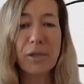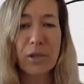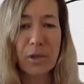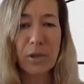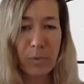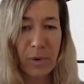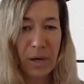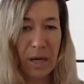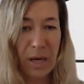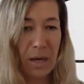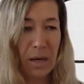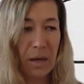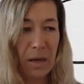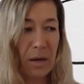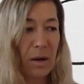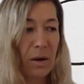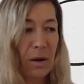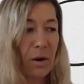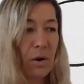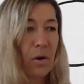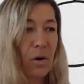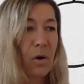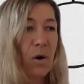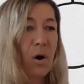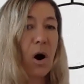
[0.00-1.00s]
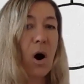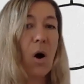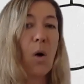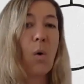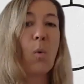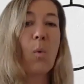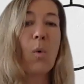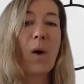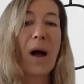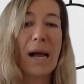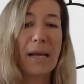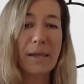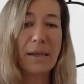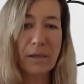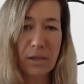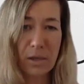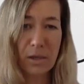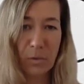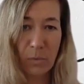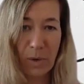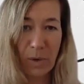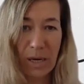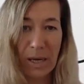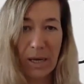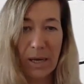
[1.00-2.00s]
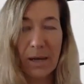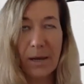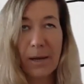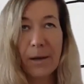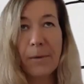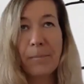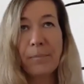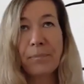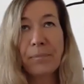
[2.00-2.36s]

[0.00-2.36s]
a week or once a week.